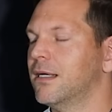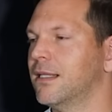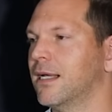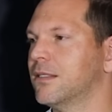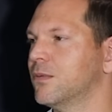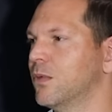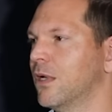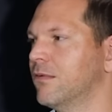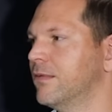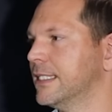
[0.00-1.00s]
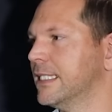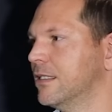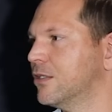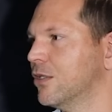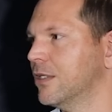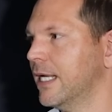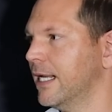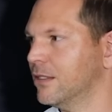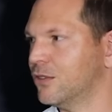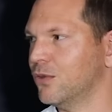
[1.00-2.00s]
that will obviously turn
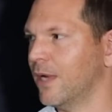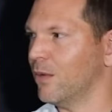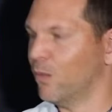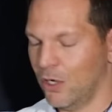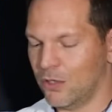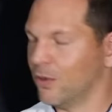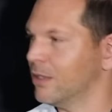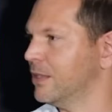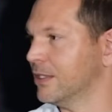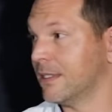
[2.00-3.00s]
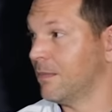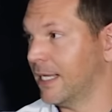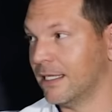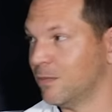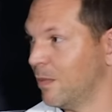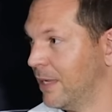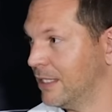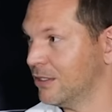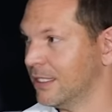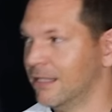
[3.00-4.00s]
into a work order, because something has to be
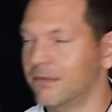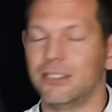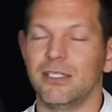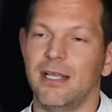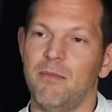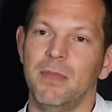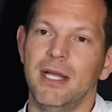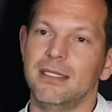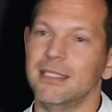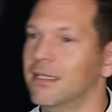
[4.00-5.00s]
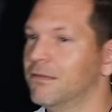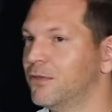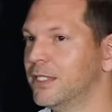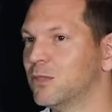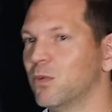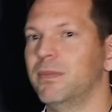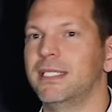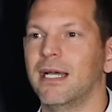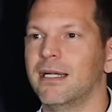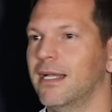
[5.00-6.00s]
made to deliver to them. Deliveries will be
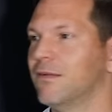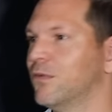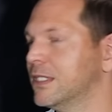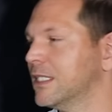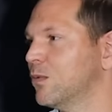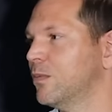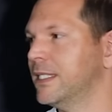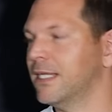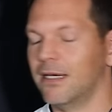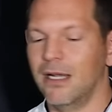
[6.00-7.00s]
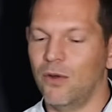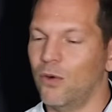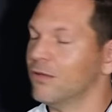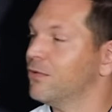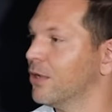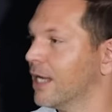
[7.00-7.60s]
done. Invoicing will be done. All of your